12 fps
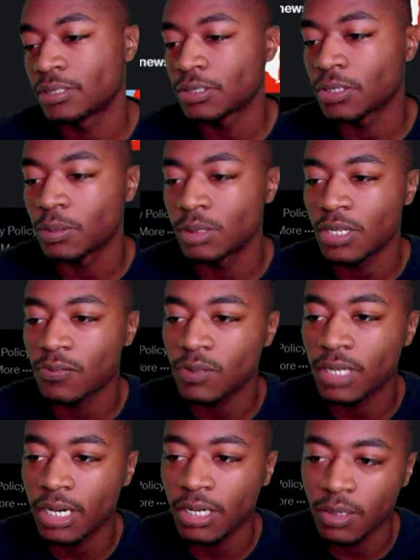So she definitely
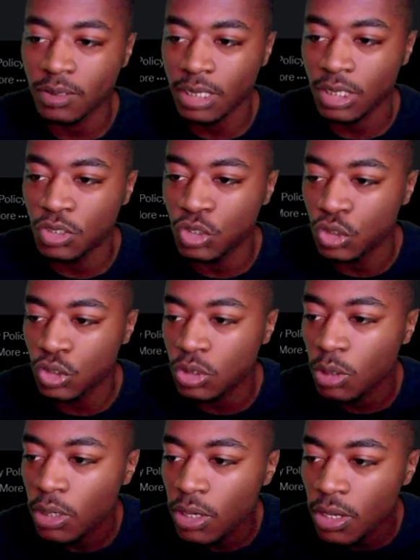kind of looks like she's
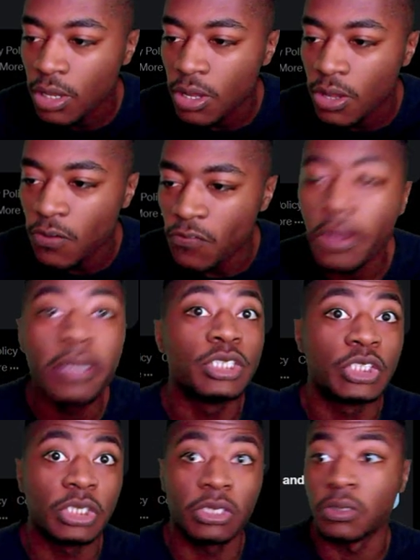very
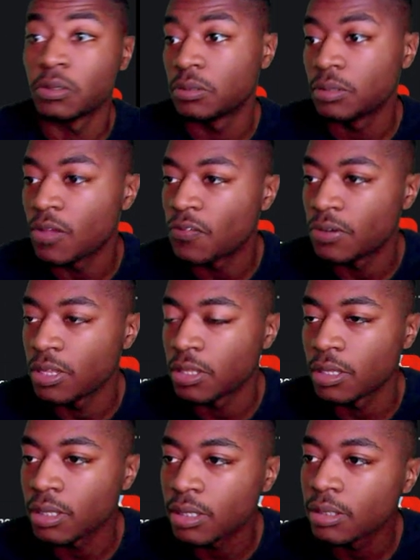chill, if
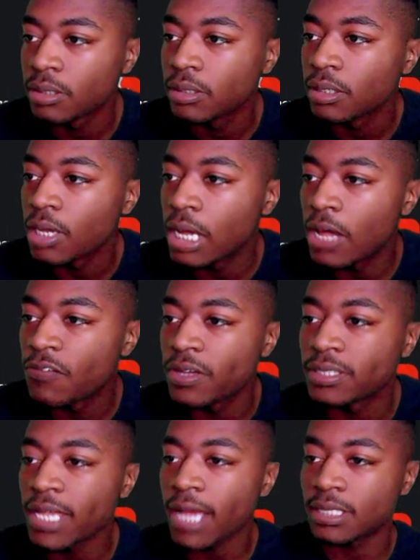anything.
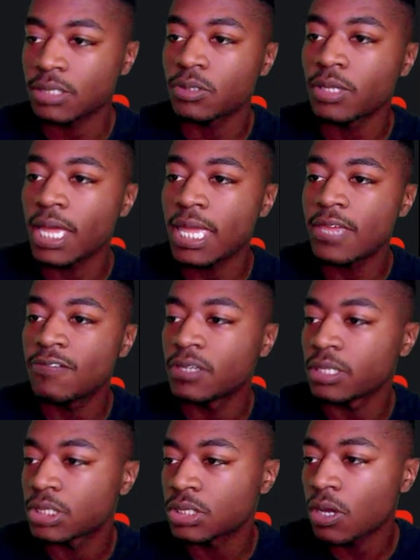Fantastical Evening
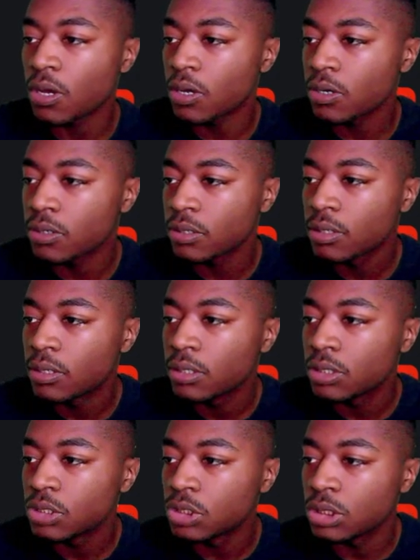Star.
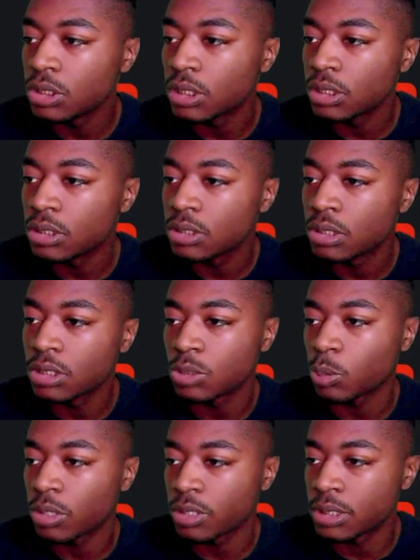This is
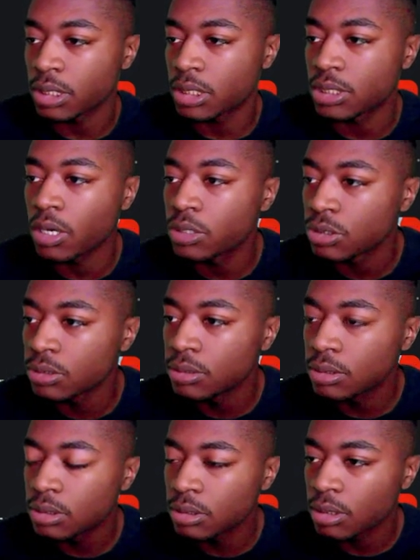one of the six
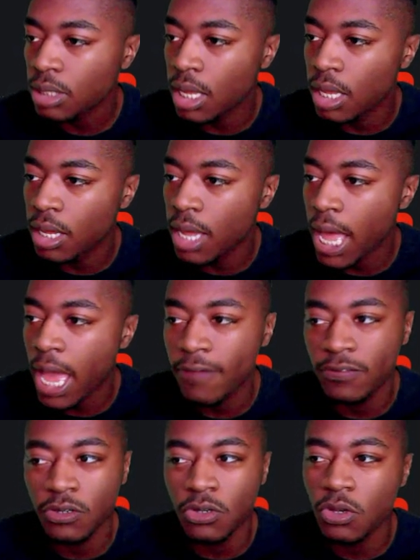Darshans. I have
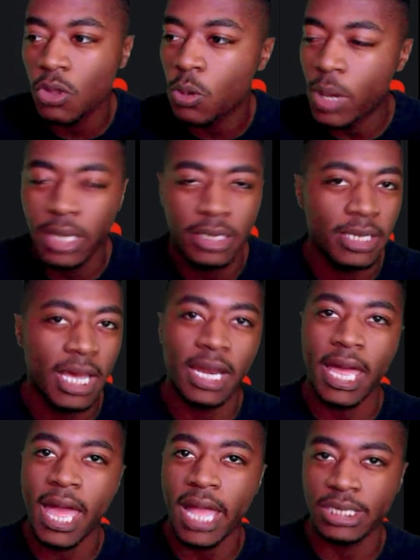no idea how to
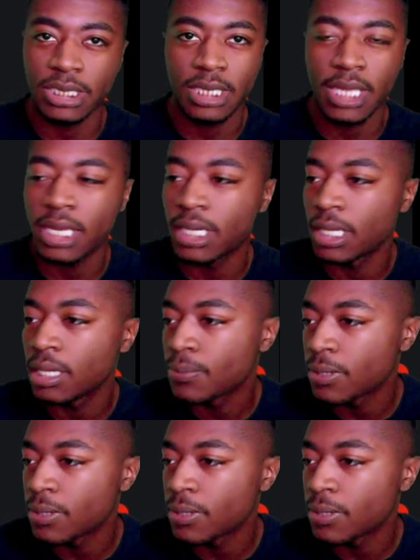access to that name.